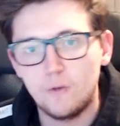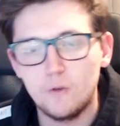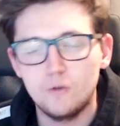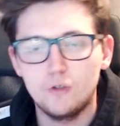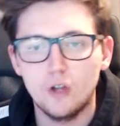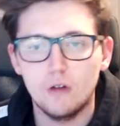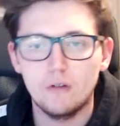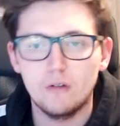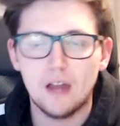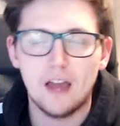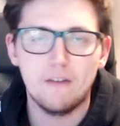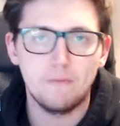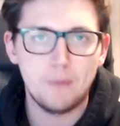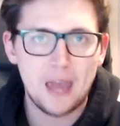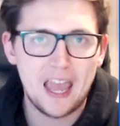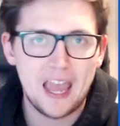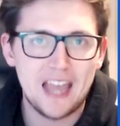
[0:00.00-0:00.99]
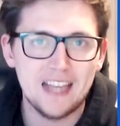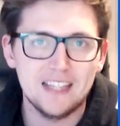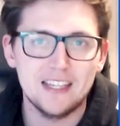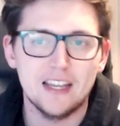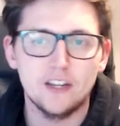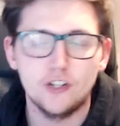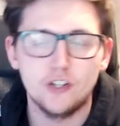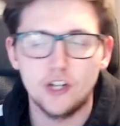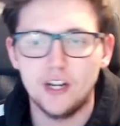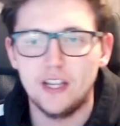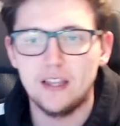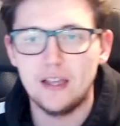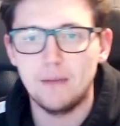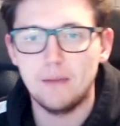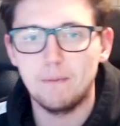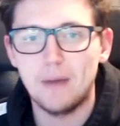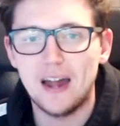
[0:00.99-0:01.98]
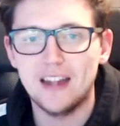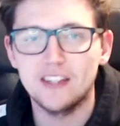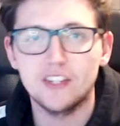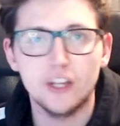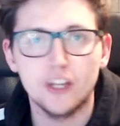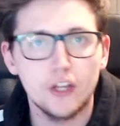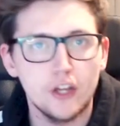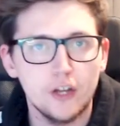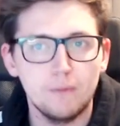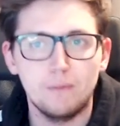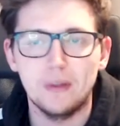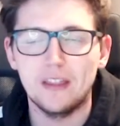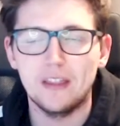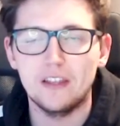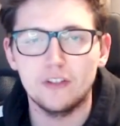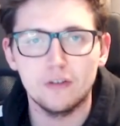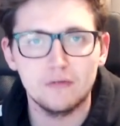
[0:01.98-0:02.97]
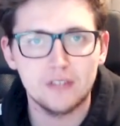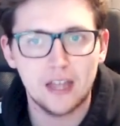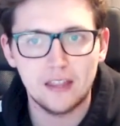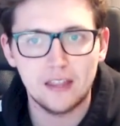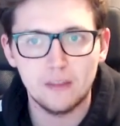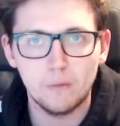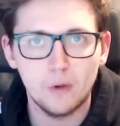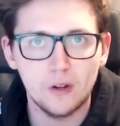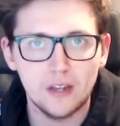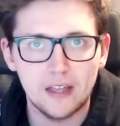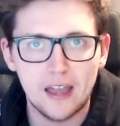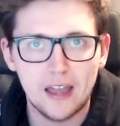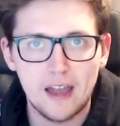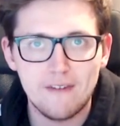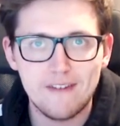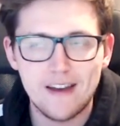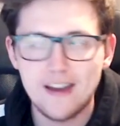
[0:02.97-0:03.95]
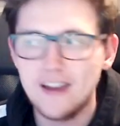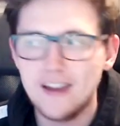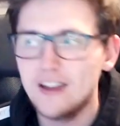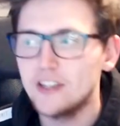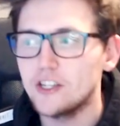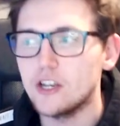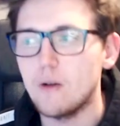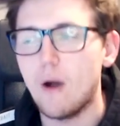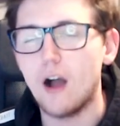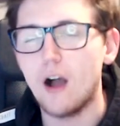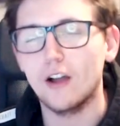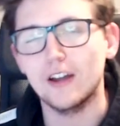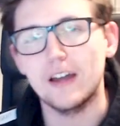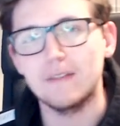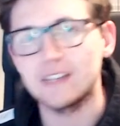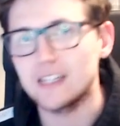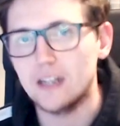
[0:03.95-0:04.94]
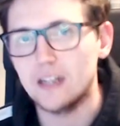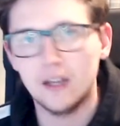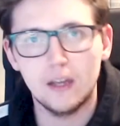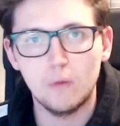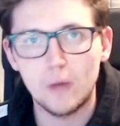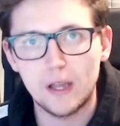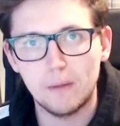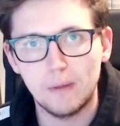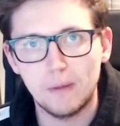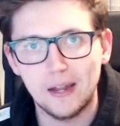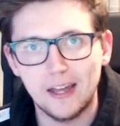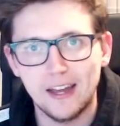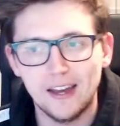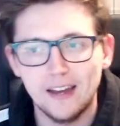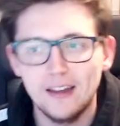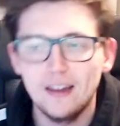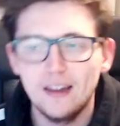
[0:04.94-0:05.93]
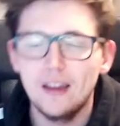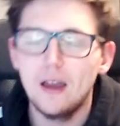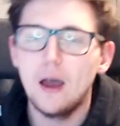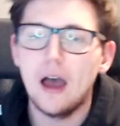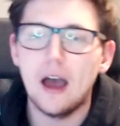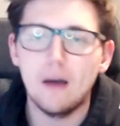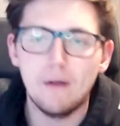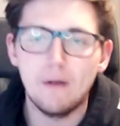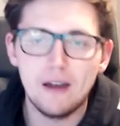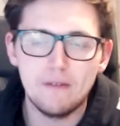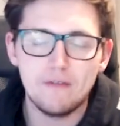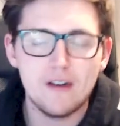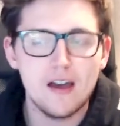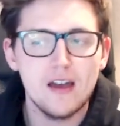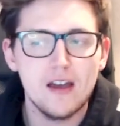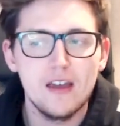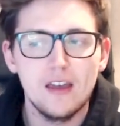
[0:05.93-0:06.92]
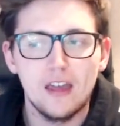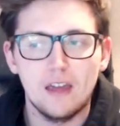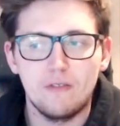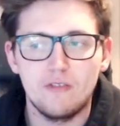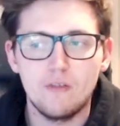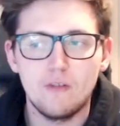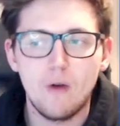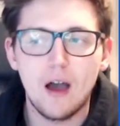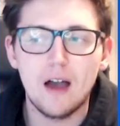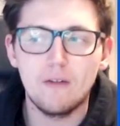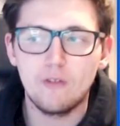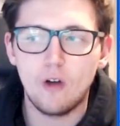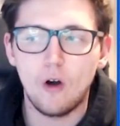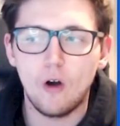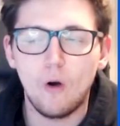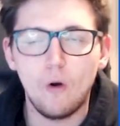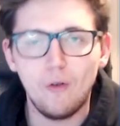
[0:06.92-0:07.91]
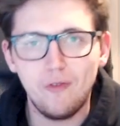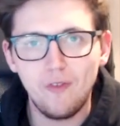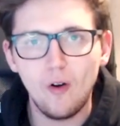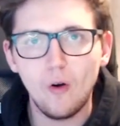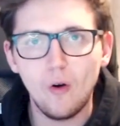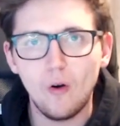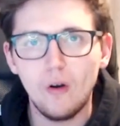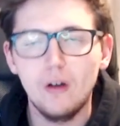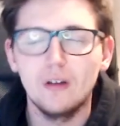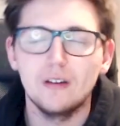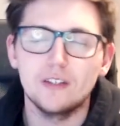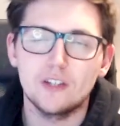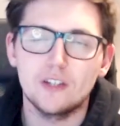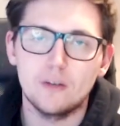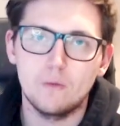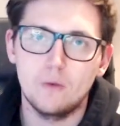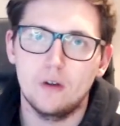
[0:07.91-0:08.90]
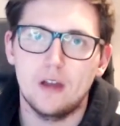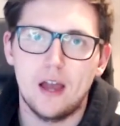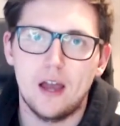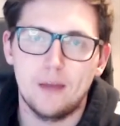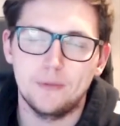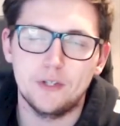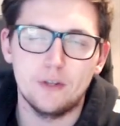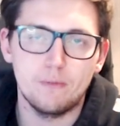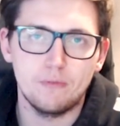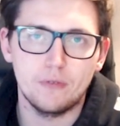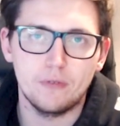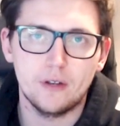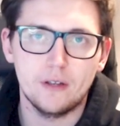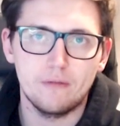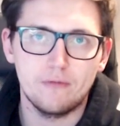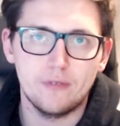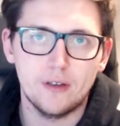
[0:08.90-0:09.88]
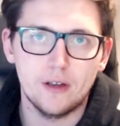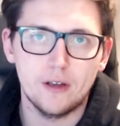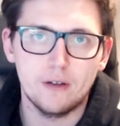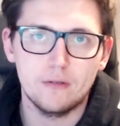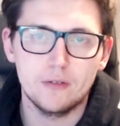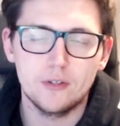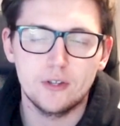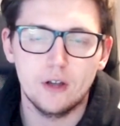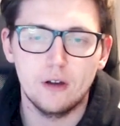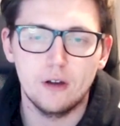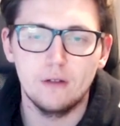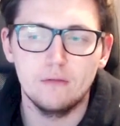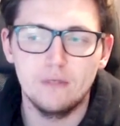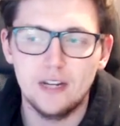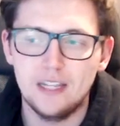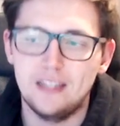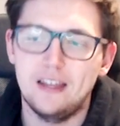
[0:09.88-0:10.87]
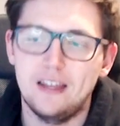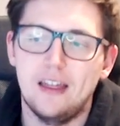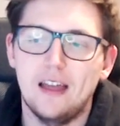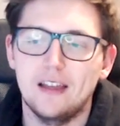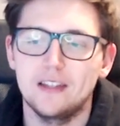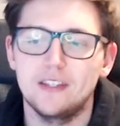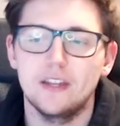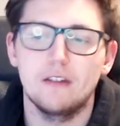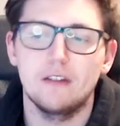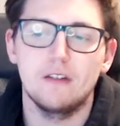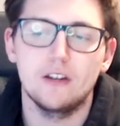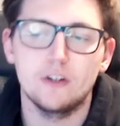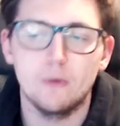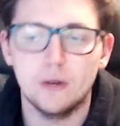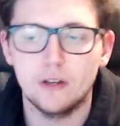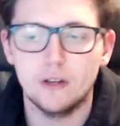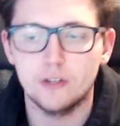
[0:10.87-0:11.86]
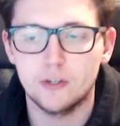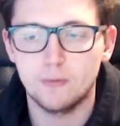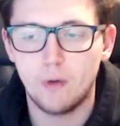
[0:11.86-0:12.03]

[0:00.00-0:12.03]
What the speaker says: if you don't have pace, agility, and balance are good, but they don't tend to work together, so you are going to have a slightly weaker player. However, if you have got all 4, it's going to work absolutely brilliant for you. So really take that in consideration when you're